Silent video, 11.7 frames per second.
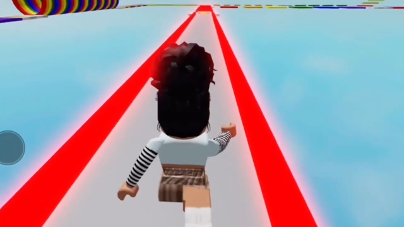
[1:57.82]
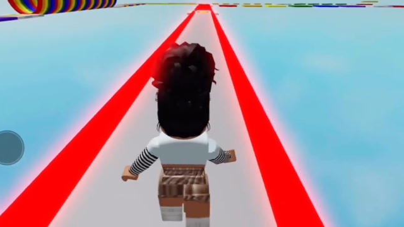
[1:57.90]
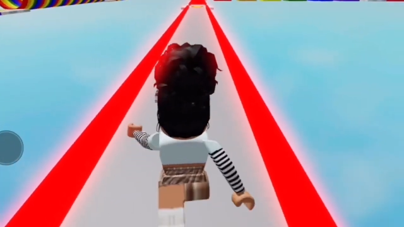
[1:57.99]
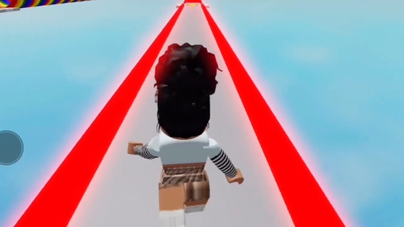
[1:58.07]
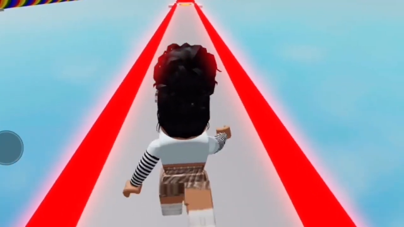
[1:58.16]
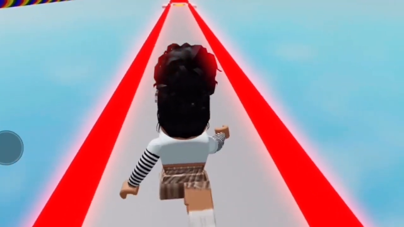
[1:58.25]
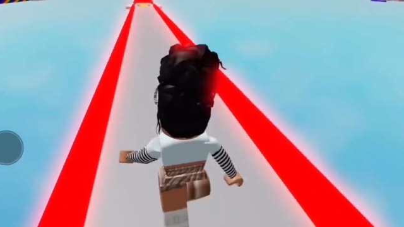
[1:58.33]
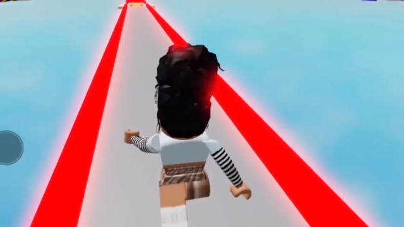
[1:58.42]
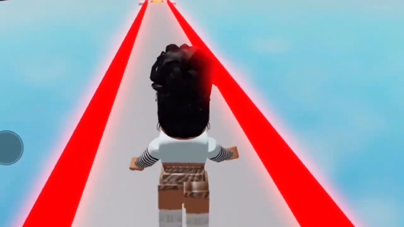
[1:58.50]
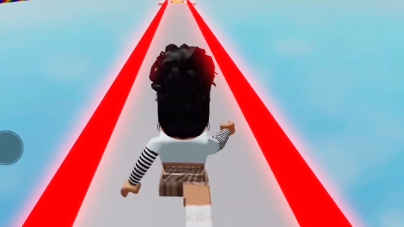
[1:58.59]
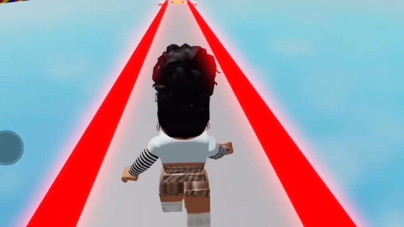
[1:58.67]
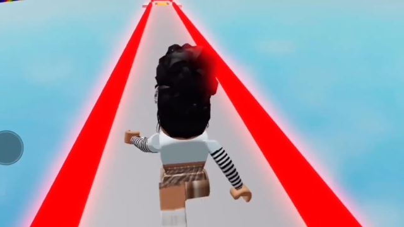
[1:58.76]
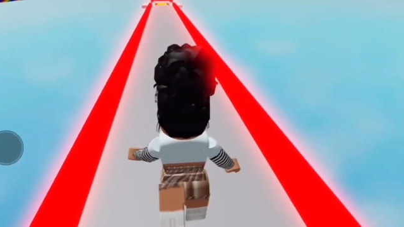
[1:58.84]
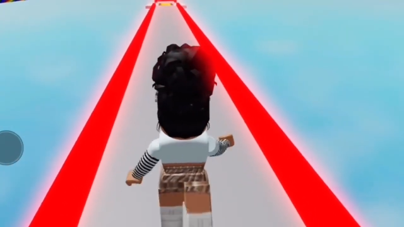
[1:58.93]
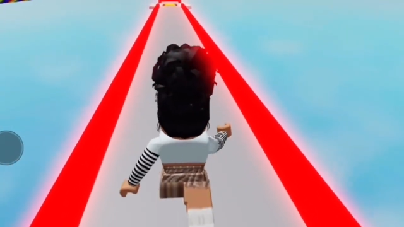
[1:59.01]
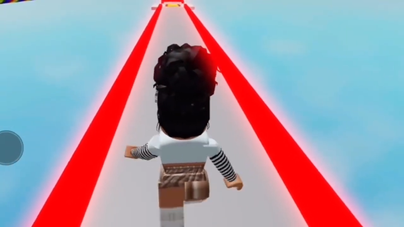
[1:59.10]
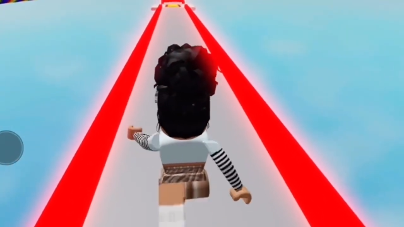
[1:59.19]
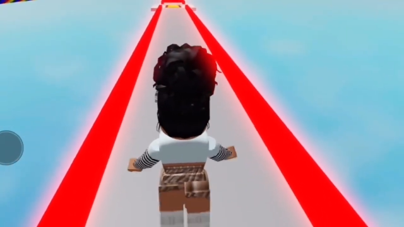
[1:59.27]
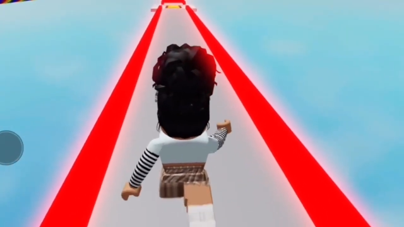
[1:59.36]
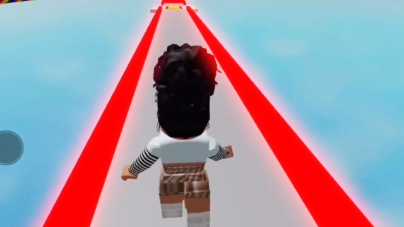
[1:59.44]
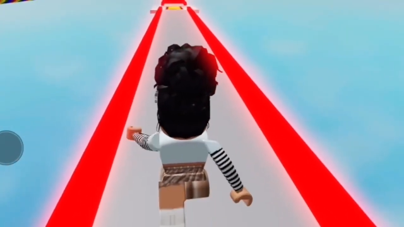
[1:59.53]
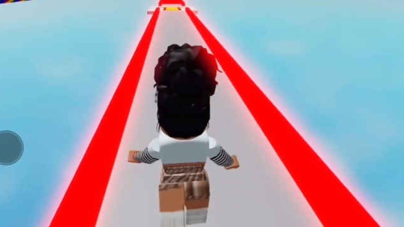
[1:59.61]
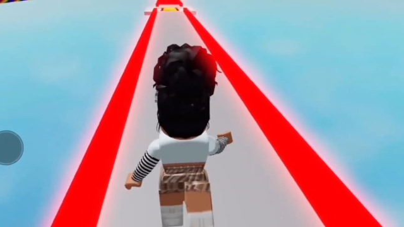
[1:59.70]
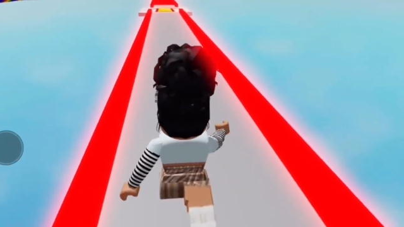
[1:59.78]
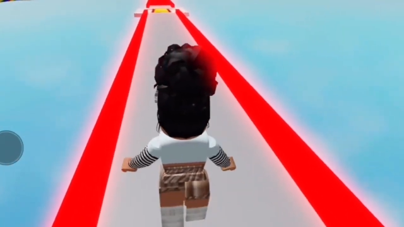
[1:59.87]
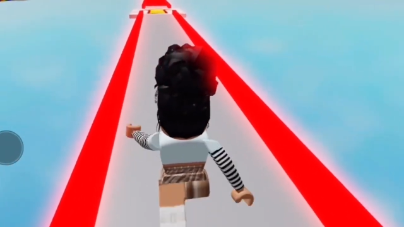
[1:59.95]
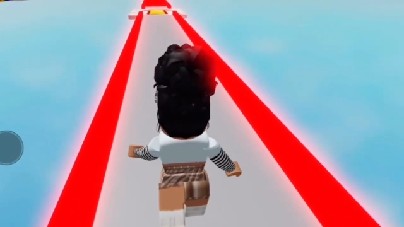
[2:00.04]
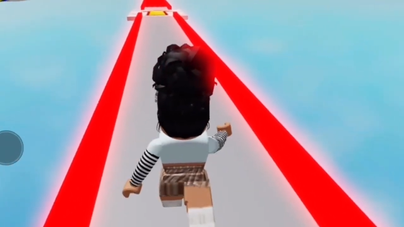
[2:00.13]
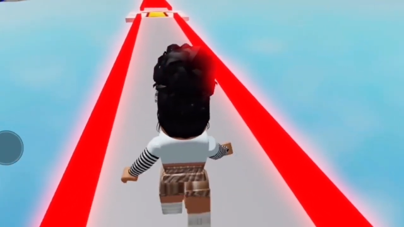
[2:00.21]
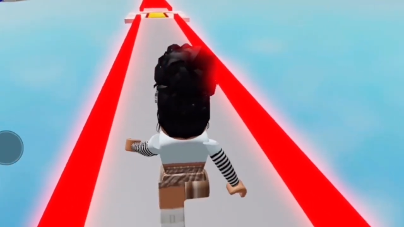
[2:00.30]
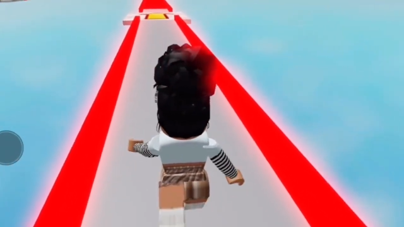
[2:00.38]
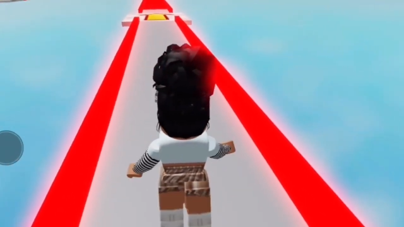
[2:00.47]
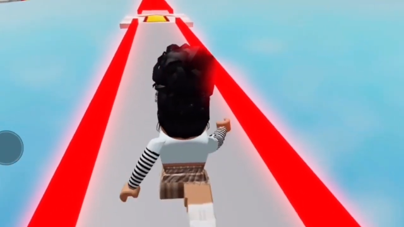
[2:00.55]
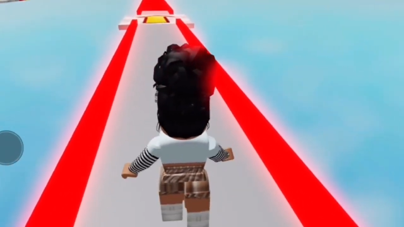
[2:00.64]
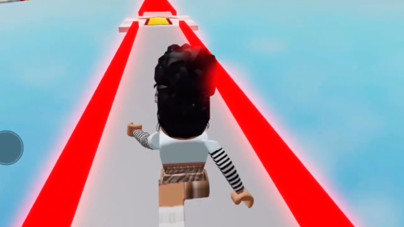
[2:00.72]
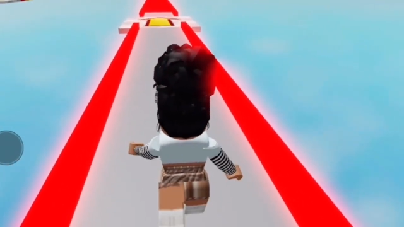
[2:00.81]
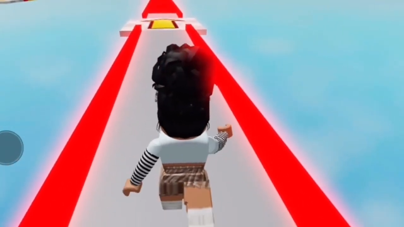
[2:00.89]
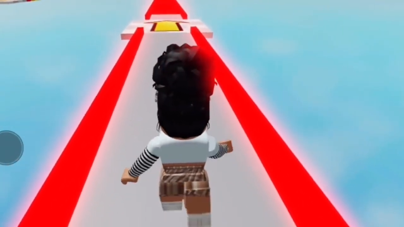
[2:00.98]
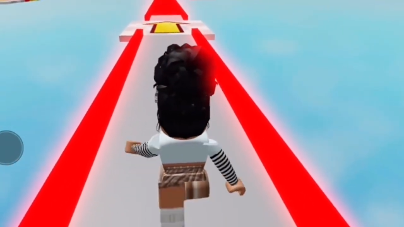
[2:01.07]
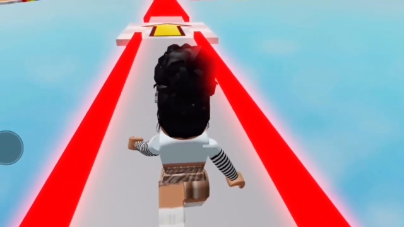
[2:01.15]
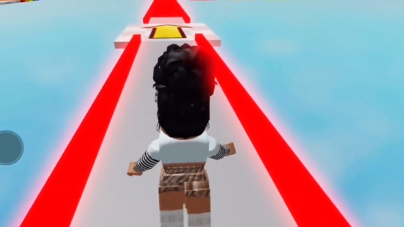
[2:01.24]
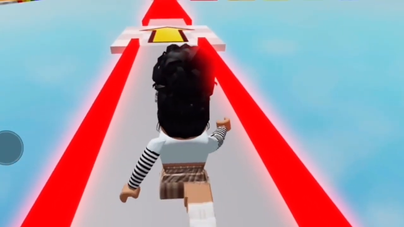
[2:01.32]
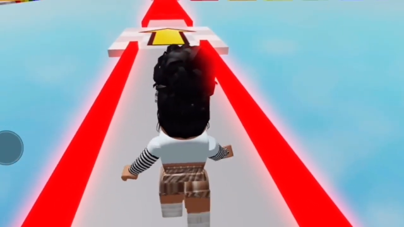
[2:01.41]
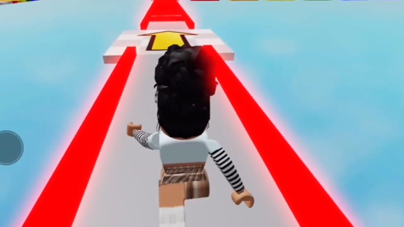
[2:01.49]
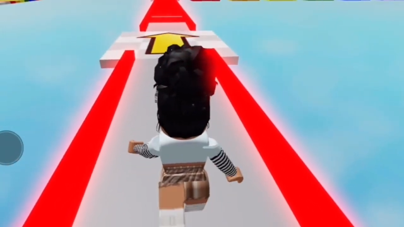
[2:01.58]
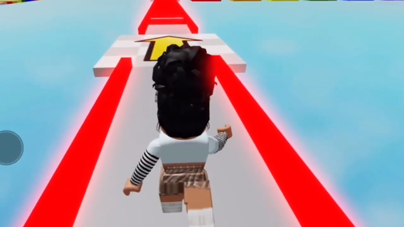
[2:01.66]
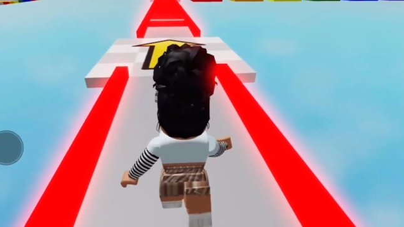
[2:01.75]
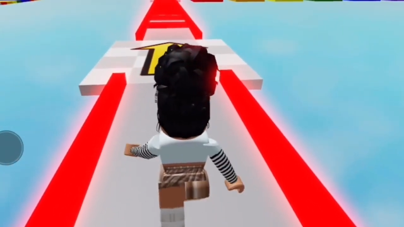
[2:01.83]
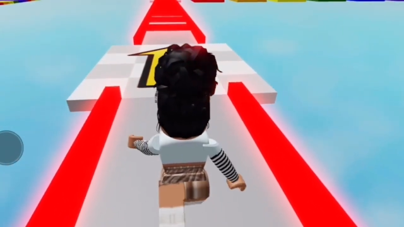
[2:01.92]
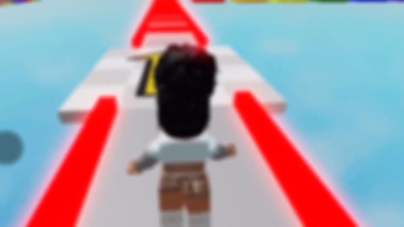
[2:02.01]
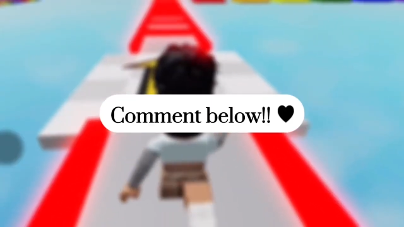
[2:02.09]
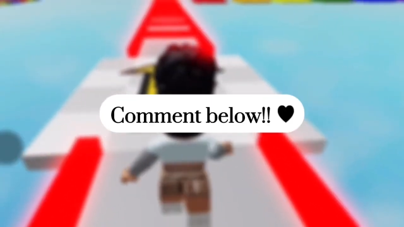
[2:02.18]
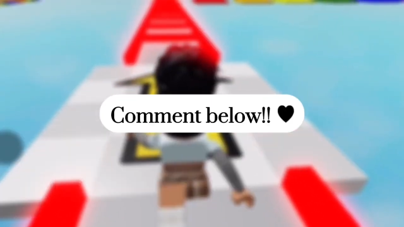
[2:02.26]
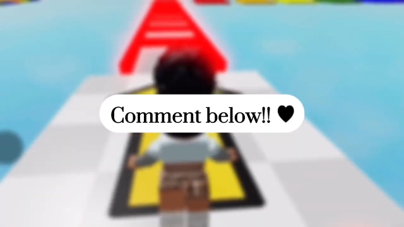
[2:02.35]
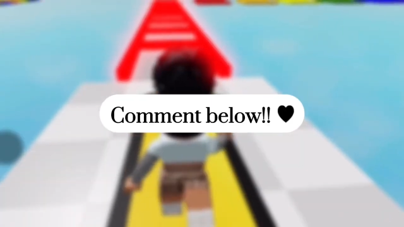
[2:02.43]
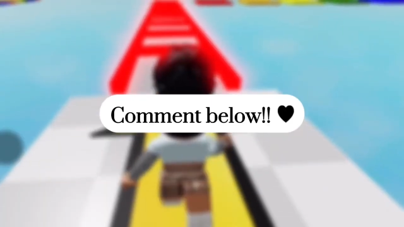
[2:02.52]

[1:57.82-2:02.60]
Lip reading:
No face is visible, so there are no lips to read.